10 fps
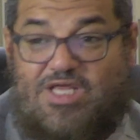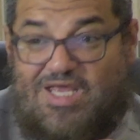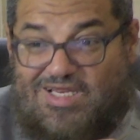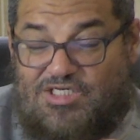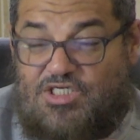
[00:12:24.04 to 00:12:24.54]

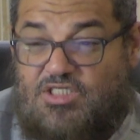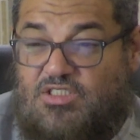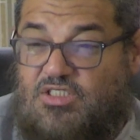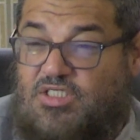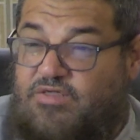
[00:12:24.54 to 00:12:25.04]

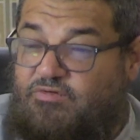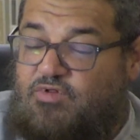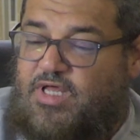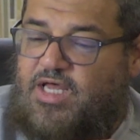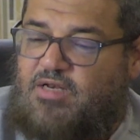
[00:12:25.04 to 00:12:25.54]
Injustice even
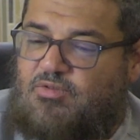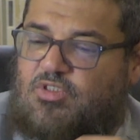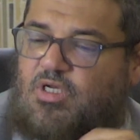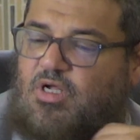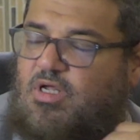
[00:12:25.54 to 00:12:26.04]
with animals
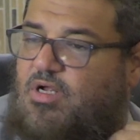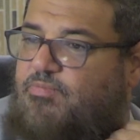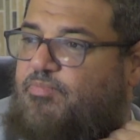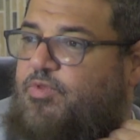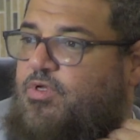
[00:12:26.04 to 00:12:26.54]
are haram.
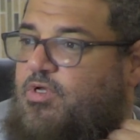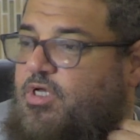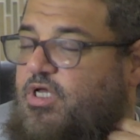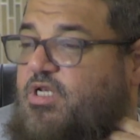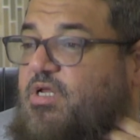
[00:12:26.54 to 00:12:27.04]

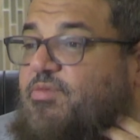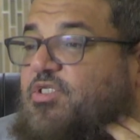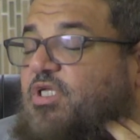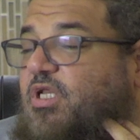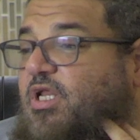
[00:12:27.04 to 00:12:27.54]
Nabi
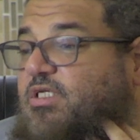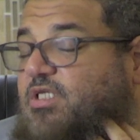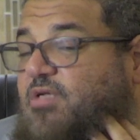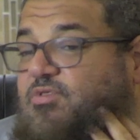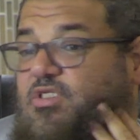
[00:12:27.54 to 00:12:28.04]
sallallahu alaihi
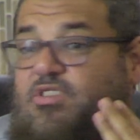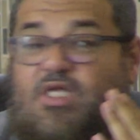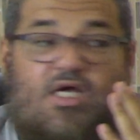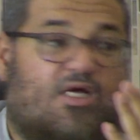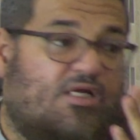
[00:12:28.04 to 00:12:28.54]
wasallam said,
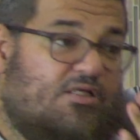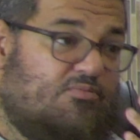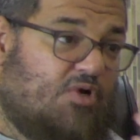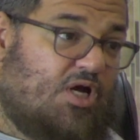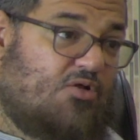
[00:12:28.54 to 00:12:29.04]
"Dakhalat
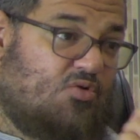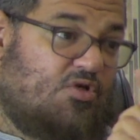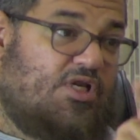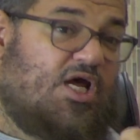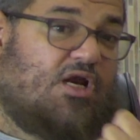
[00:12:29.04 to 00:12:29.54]
imra'atun
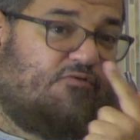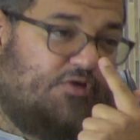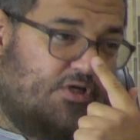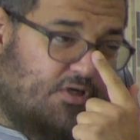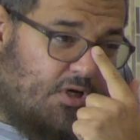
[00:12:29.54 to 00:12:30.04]
an-nara fi
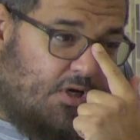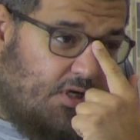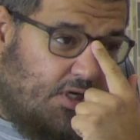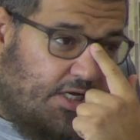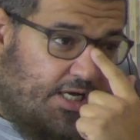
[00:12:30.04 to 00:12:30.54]
hirra."
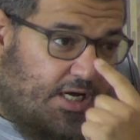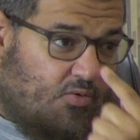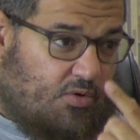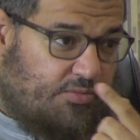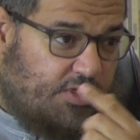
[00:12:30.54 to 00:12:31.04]
A
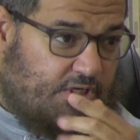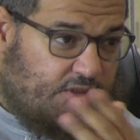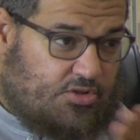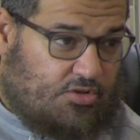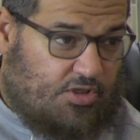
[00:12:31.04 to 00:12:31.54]
woman
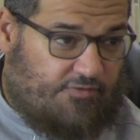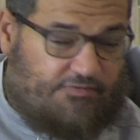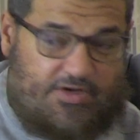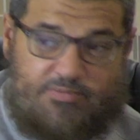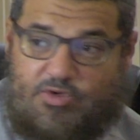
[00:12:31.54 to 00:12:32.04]
entered
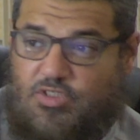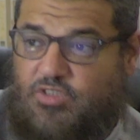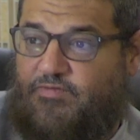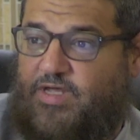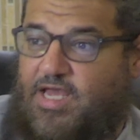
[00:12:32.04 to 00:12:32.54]
hellfire because
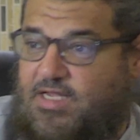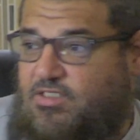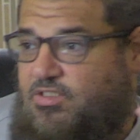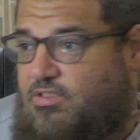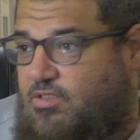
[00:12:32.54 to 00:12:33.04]
of a cat.
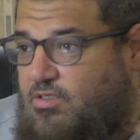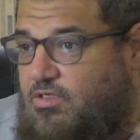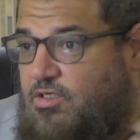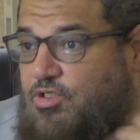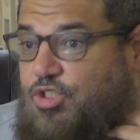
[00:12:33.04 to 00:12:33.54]

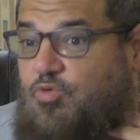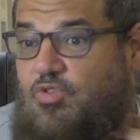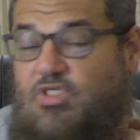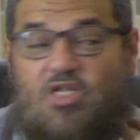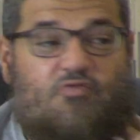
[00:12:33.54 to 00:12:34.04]
She was
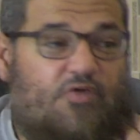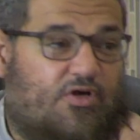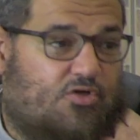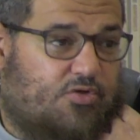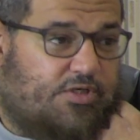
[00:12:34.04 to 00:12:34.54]
not fair
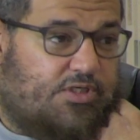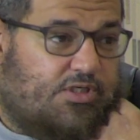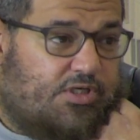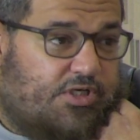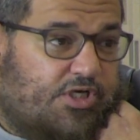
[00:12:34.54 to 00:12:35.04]
to it.
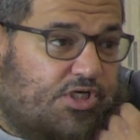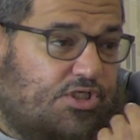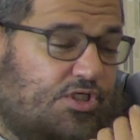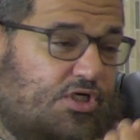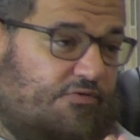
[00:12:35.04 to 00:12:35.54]
She
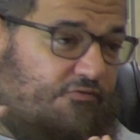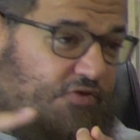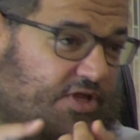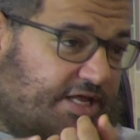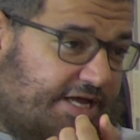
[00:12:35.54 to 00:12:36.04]
didn't
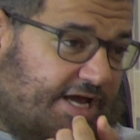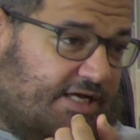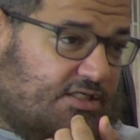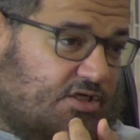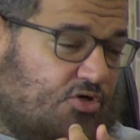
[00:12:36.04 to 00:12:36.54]
feed the
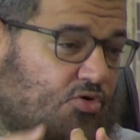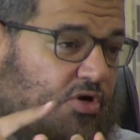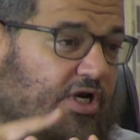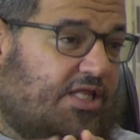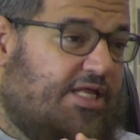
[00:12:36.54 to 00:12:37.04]
cat, nor
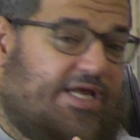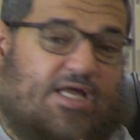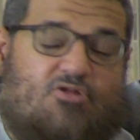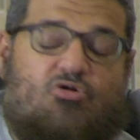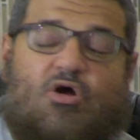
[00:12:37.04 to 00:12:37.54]
let the
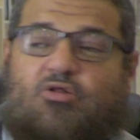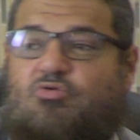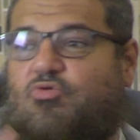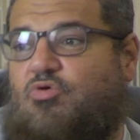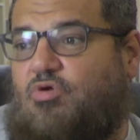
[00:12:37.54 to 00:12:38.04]
cat go out
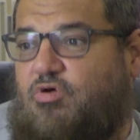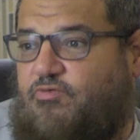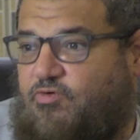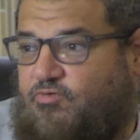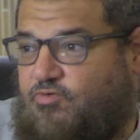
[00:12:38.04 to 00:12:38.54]
to look
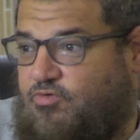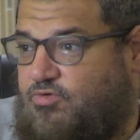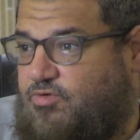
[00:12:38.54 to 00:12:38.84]
for food.